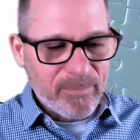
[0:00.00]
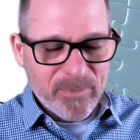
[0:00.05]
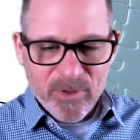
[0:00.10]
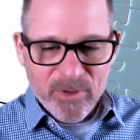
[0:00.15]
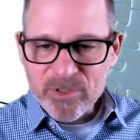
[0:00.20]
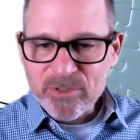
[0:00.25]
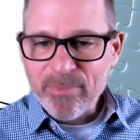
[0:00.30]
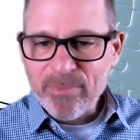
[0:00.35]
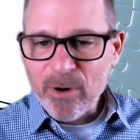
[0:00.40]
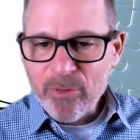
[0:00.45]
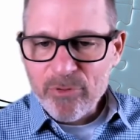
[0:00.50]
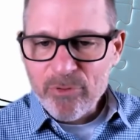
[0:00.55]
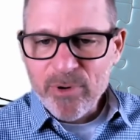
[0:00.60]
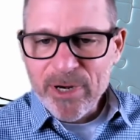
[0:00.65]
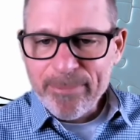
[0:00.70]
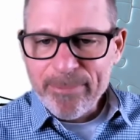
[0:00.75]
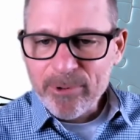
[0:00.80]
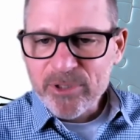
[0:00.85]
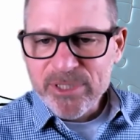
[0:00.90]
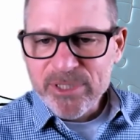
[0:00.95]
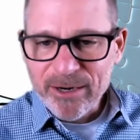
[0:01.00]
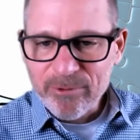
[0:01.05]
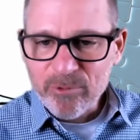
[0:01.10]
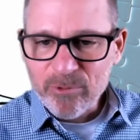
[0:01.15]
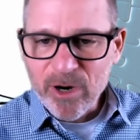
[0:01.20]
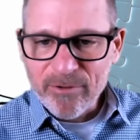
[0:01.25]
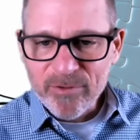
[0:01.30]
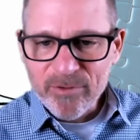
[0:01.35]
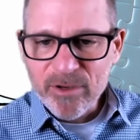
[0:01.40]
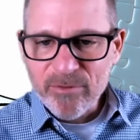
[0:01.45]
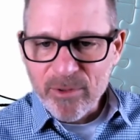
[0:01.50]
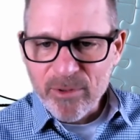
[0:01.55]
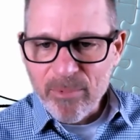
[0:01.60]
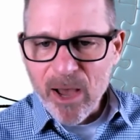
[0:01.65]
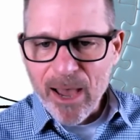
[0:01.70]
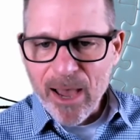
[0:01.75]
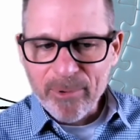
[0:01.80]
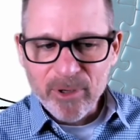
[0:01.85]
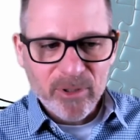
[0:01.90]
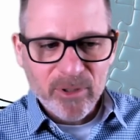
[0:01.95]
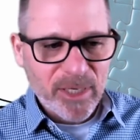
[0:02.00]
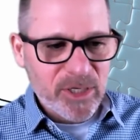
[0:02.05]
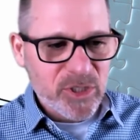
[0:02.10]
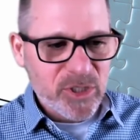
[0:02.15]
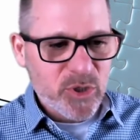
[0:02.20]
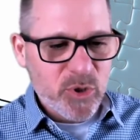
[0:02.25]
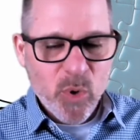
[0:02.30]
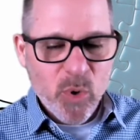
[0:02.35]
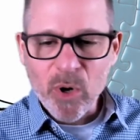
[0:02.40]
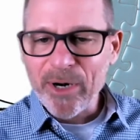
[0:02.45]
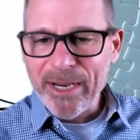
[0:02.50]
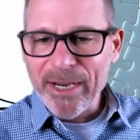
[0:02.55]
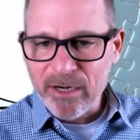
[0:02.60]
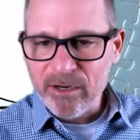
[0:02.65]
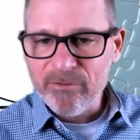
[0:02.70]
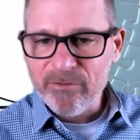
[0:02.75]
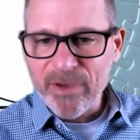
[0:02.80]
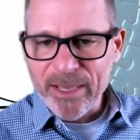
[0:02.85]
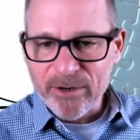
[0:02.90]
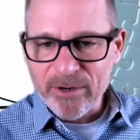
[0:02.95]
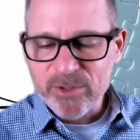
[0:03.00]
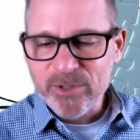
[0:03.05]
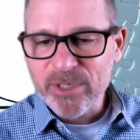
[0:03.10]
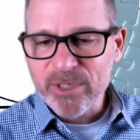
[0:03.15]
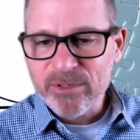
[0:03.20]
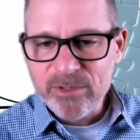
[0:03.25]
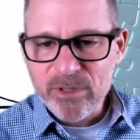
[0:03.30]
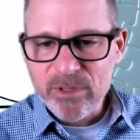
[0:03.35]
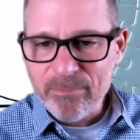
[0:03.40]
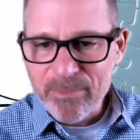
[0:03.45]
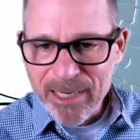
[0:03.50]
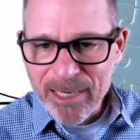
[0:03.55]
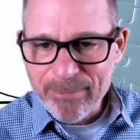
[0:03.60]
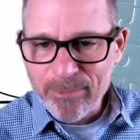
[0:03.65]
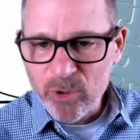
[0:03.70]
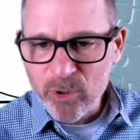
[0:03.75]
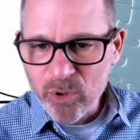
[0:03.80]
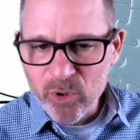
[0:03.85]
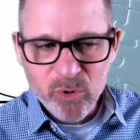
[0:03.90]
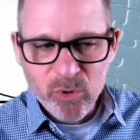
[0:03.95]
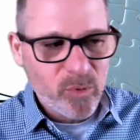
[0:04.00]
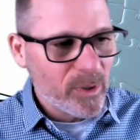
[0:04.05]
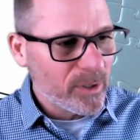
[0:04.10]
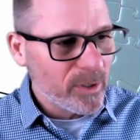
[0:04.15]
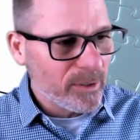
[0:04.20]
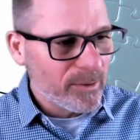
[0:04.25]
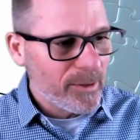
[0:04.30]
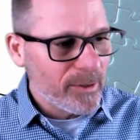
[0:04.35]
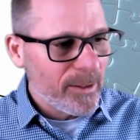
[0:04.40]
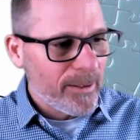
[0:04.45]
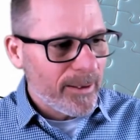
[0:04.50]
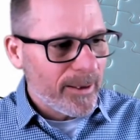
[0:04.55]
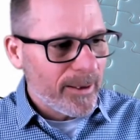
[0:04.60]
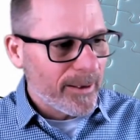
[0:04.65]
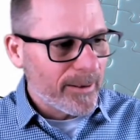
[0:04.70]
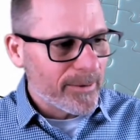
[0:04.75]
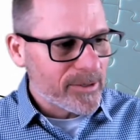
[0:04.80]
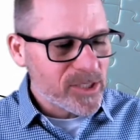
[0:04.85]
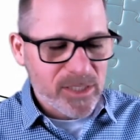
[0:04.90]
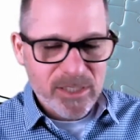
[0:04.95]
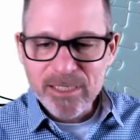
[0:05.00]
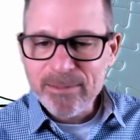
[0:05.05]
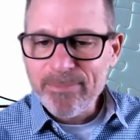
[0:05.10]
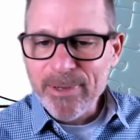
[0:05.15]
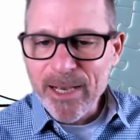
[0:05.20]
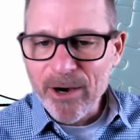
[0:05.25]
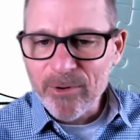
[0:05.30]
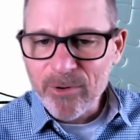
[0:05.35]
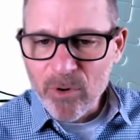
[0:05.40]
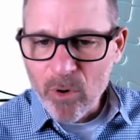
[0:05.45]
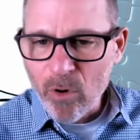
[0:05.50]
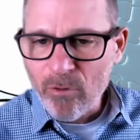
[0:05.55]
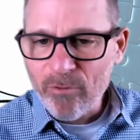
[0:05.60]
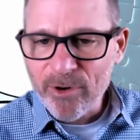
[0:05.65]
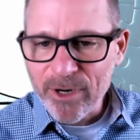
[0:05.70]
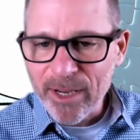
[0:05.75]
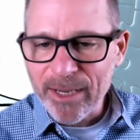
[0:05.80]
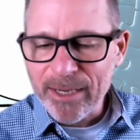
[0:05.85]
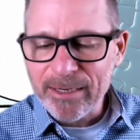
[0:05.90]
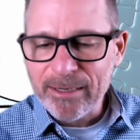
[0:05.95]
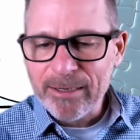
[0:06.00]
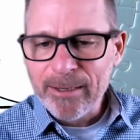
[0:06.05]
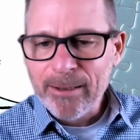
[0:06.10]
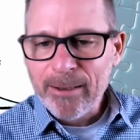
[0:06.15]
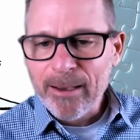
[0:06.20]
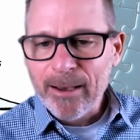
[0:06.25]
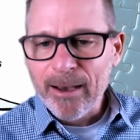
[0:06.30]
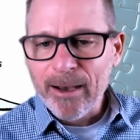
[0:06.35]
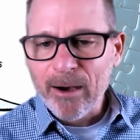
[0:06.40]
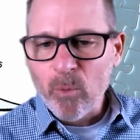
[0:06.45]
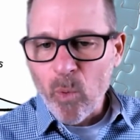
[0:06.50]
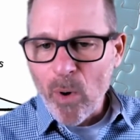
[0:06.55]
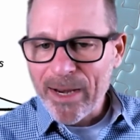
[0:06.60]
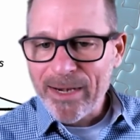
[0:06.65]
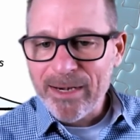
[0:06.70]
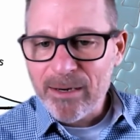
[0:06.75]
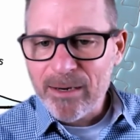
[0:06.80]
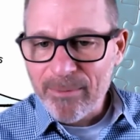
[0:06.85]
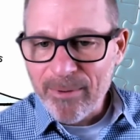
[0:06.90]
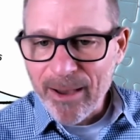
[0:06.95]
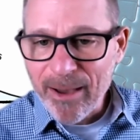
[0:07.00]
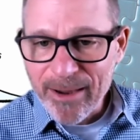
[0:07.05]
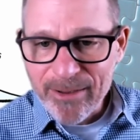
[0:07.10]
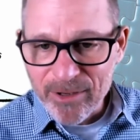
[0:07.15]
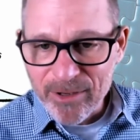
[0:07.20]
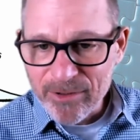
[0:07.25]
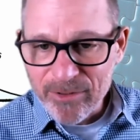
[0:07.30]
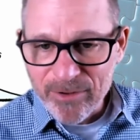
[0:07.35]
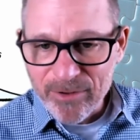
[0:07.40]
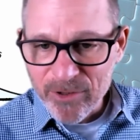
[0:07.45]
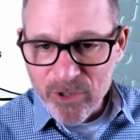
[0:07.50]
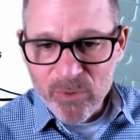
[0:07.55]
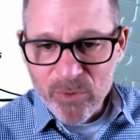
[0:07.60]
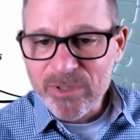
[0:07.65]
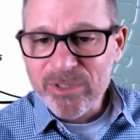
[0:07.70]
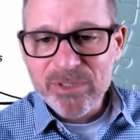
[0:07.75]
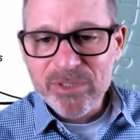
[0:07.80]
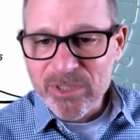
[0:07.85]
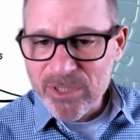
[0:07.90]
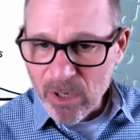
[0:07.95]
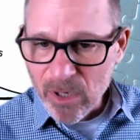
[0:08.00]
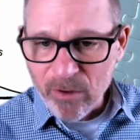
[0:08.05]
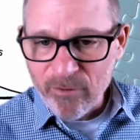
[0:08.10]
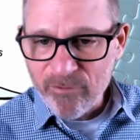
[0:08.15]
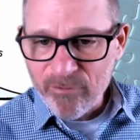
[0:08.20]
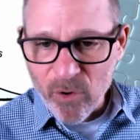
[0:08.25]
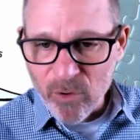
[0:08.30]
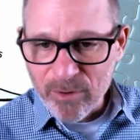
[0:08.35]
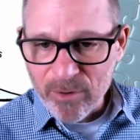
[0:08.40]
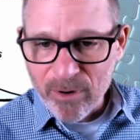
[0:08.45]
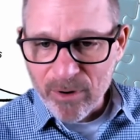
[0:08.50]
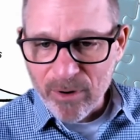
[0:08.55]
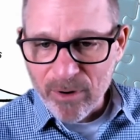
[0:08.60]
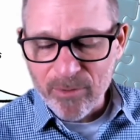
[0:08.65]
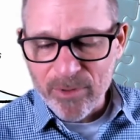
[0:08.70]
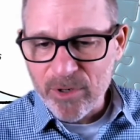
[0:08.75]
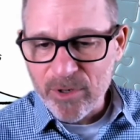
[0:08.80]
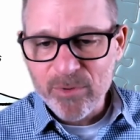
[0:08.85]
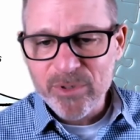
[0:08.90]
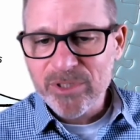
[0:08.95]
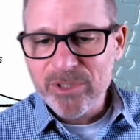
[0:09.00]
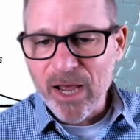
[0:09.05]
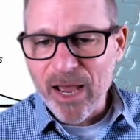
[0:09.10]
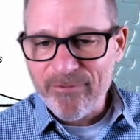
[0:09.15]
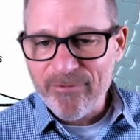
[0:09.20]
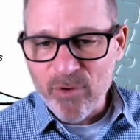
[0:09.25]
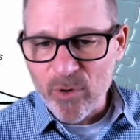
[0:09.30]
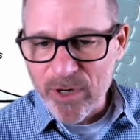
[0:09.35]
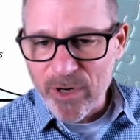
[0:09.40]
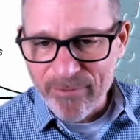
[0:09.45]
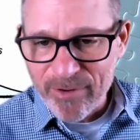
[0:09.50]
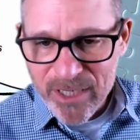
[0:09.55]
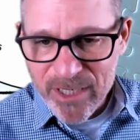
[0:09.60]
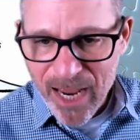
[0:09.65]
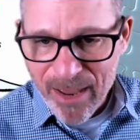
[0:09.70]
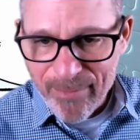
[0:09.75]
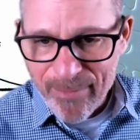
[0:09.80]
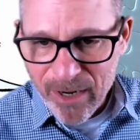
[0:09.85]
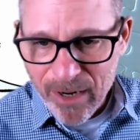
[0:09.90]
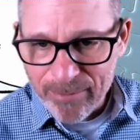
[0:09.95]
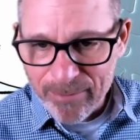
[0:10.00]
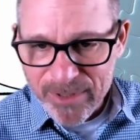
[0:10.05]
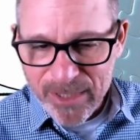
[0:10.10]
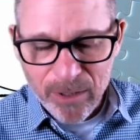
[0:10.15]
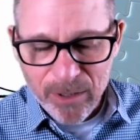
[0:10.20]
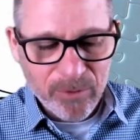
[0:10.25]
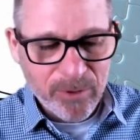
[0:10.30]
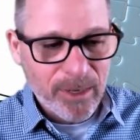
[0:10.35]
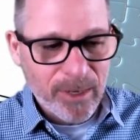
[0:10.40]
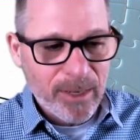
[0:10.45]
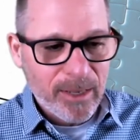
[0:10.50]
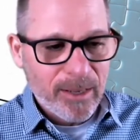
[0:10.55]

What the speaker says: There's about 3% roughly of the population who are innovators. These are the people who will sleep out overnight, waiting to buy the newest cell phone or the newest iPhone every time it comes out.